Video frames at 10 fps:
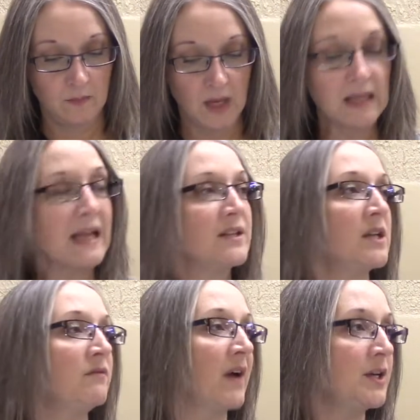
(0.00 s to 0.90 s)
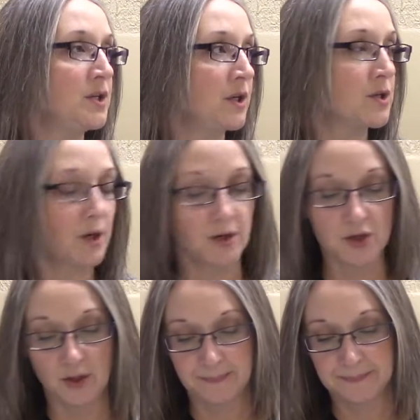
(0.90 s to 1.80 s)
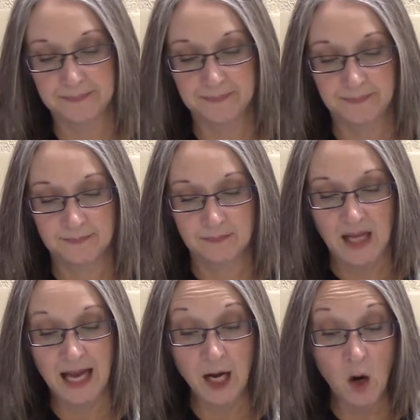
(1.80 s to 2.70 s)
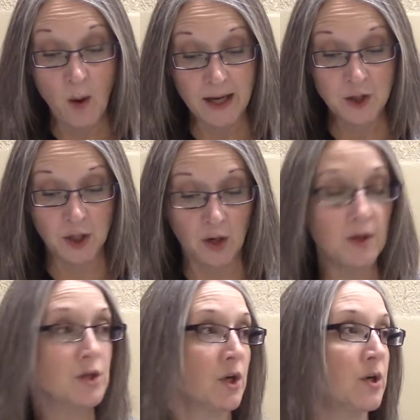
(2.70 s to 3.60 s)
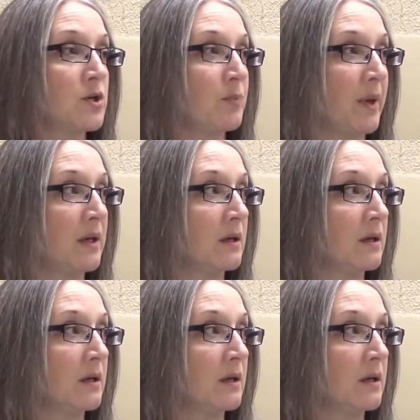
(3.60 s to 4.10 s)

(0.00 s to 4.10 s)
I'd like to invite you to church. I know I should go to church, but